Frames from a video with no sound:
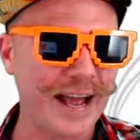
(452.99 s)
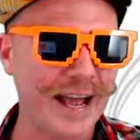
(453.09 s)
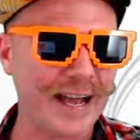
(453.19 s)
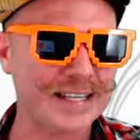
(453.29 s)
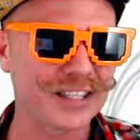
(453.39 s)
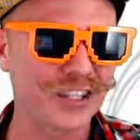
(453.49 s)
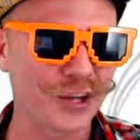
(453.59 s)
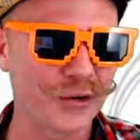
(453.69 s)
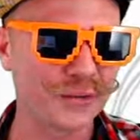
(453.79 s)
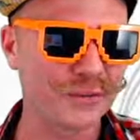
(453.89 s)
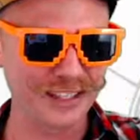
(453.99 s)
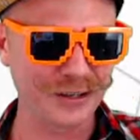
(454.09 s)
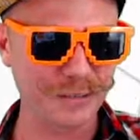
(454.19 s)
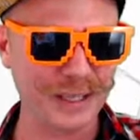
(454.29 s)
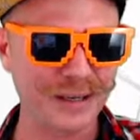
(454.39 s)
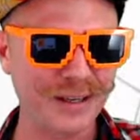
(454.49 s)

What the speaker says: axolotl a little bit.